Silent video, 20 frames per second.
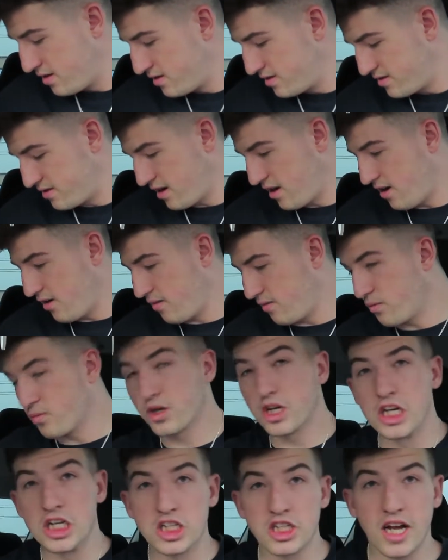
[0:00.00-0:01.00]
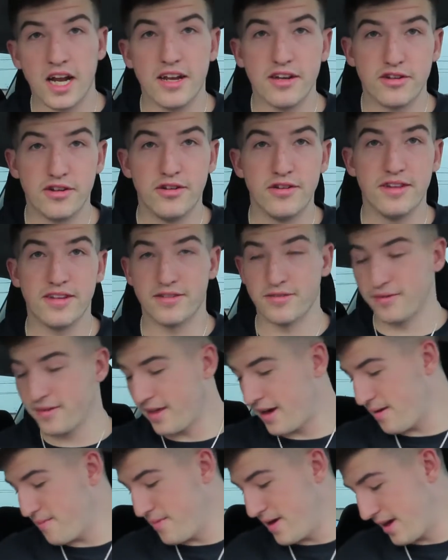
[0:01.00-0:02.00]
So we're gonna try to do this
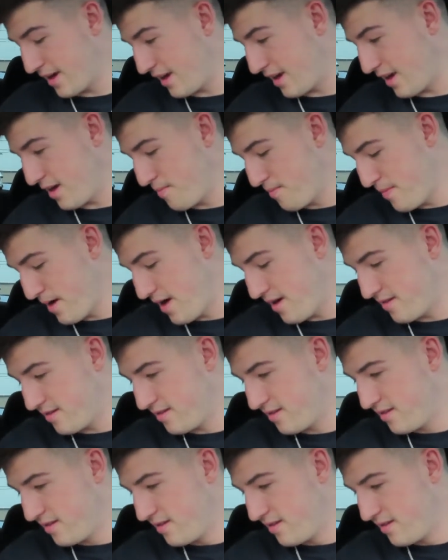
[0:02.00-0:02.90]
without making a mess.